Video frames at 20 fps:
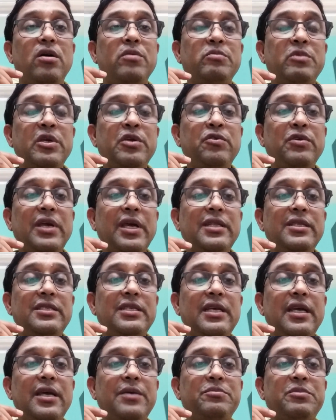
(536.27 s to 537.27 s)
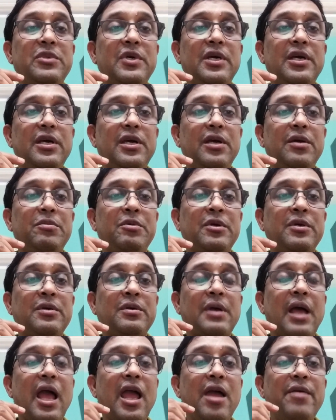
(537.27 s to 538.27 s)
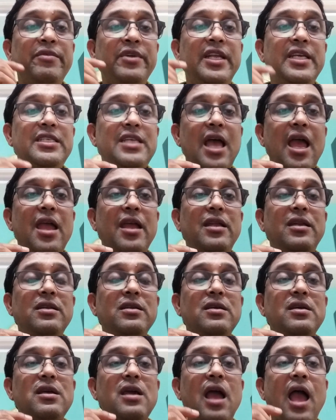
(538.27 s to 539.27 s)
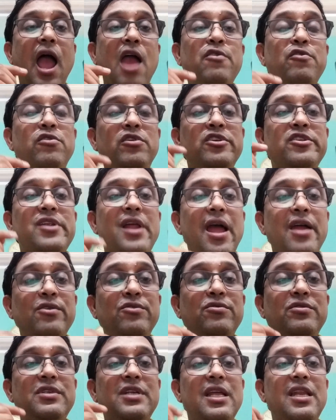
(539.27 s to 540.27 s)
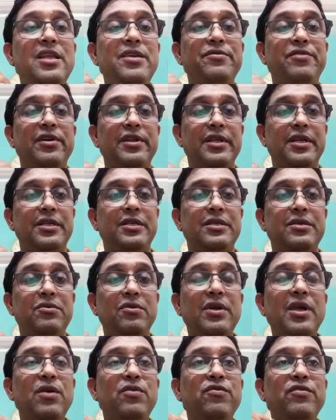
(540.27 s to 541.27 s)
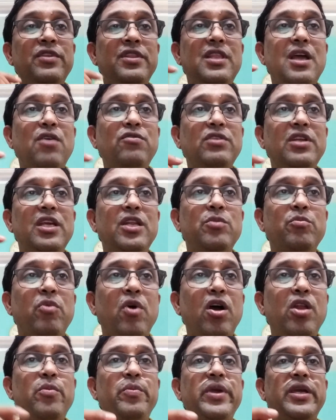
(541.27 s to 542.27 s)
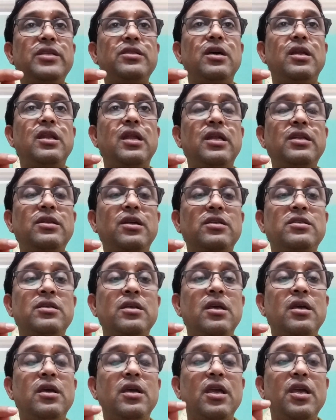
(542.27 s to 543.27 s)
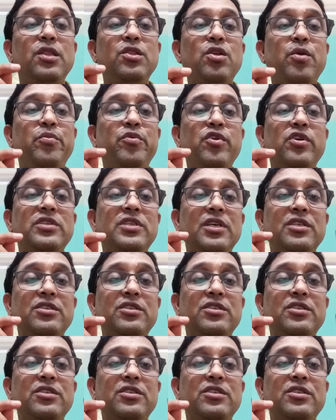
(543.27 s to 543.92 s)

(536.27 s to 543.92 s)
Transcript: you can say I have designed, I will try to deliver it, okay, without involving the learners in the process